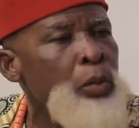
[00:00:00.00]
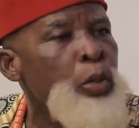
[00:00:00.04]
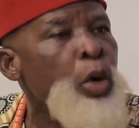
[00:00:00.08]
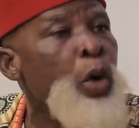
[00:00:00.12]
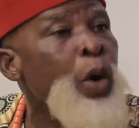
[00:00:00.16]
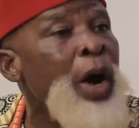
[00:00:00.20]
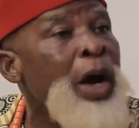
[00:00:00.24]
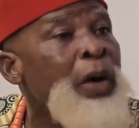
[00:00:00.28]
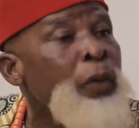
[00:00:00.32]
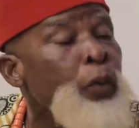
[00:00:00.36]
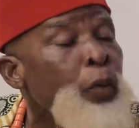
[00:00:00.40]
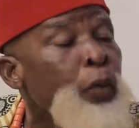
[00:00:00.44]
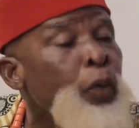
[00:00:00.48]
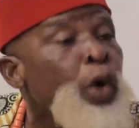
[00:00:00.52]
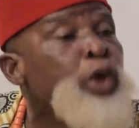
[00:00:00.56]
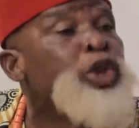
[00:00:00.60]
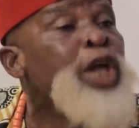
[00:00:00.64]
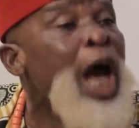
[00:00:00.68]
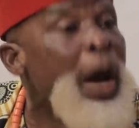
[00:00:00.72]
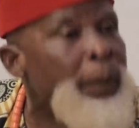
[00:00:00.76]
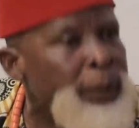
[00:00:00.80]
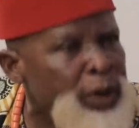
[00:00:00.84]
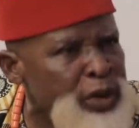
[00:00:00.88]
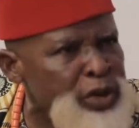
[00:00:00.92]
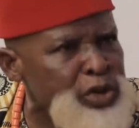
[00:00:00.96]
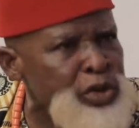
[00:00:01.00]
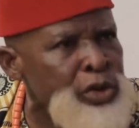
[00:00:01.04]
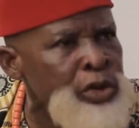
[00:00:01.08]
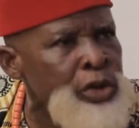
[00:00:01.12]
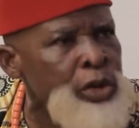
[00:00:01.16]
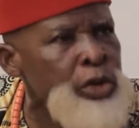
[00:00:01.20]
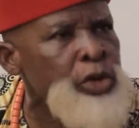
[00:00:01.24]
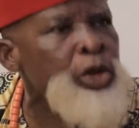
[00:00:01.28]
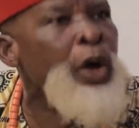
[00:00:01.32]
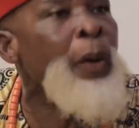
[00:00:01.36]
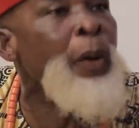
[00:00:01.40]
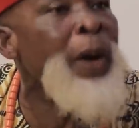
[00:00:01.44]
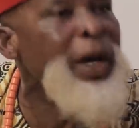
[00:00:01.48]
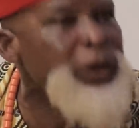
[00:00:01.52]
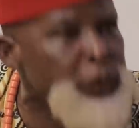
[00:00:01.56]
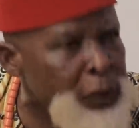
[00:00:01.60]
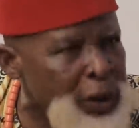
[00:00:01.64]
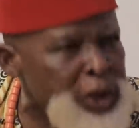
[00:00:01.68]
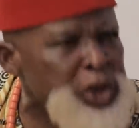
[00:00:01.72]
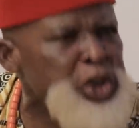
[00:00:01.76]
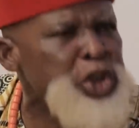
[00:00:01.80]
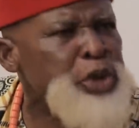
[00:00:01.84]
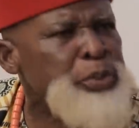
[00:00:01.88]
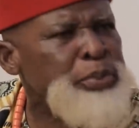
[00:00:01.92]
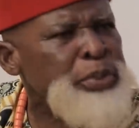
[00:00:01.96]
But what happens to our
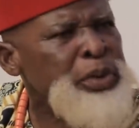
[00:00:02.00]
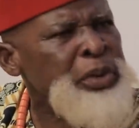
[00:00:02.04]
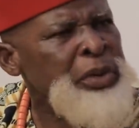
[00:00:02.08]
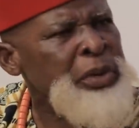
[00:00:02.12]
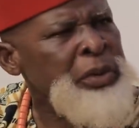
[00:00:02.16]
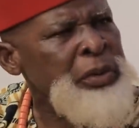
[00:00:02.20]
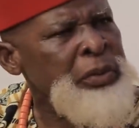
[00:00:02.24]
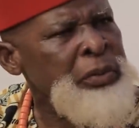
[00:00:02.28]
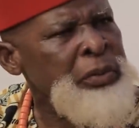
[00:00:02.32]
worship?